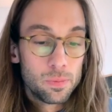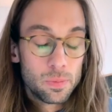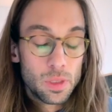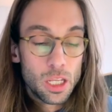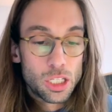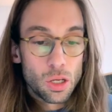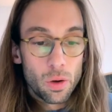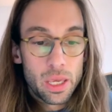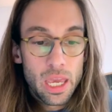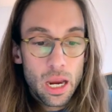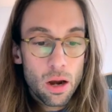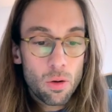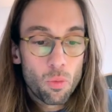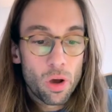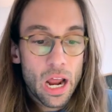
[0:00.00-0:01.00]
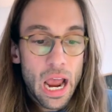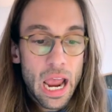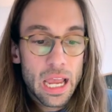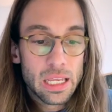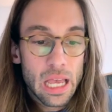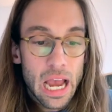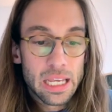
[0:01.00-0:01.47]
So here, what
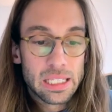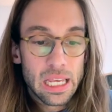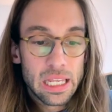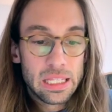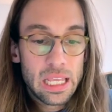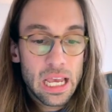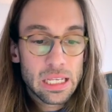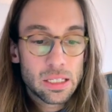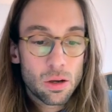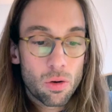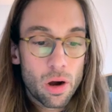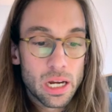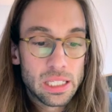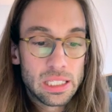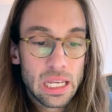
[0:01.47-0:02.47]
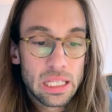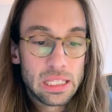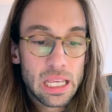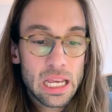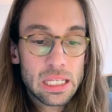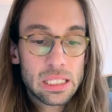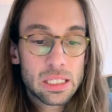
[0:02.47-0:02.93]
I say this or I say
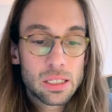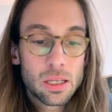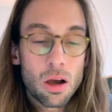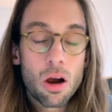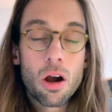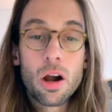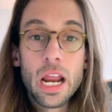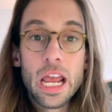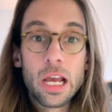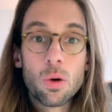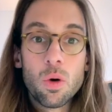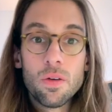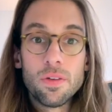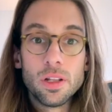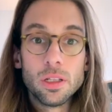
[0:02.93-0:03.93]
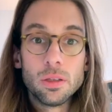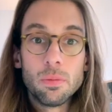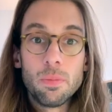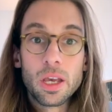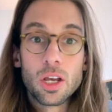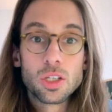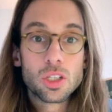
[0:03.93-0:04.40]
this are equivalent,
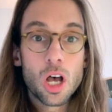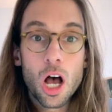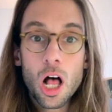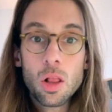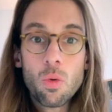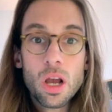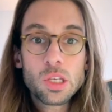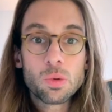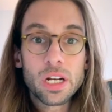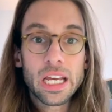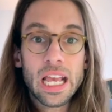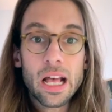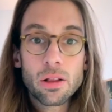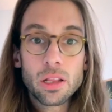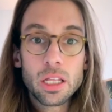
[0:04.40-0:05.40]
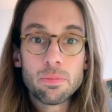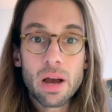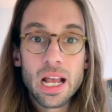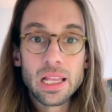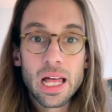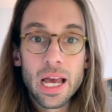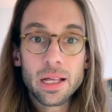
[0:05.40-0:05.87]
because always when I calculate
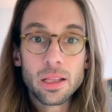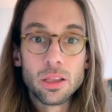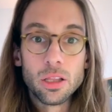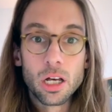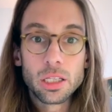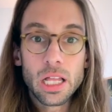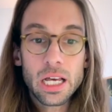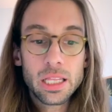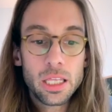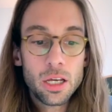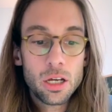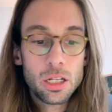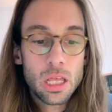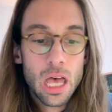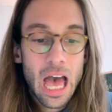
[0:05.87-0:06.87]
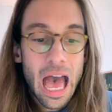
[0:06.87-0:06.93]
my log likelihood,